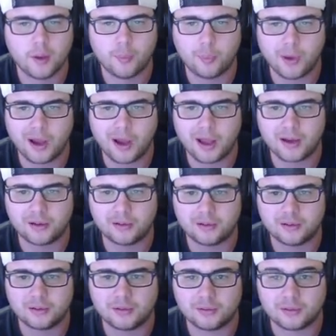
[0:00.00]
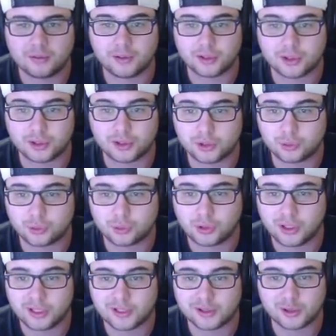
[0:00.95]
But just
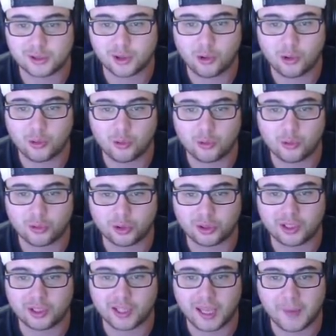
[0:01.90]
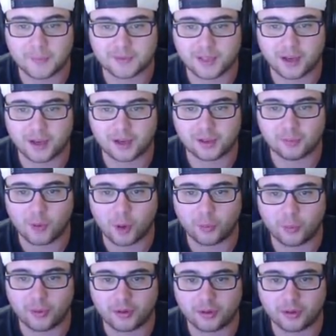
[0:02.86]
really is no good games out at the moment.
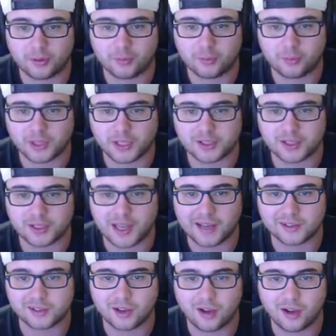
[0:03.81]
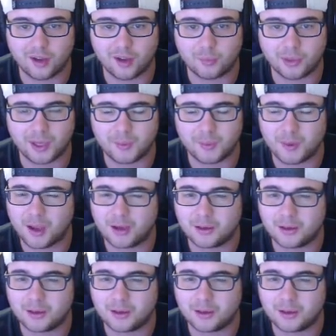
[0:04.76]
That's Days Gone, but I'm not.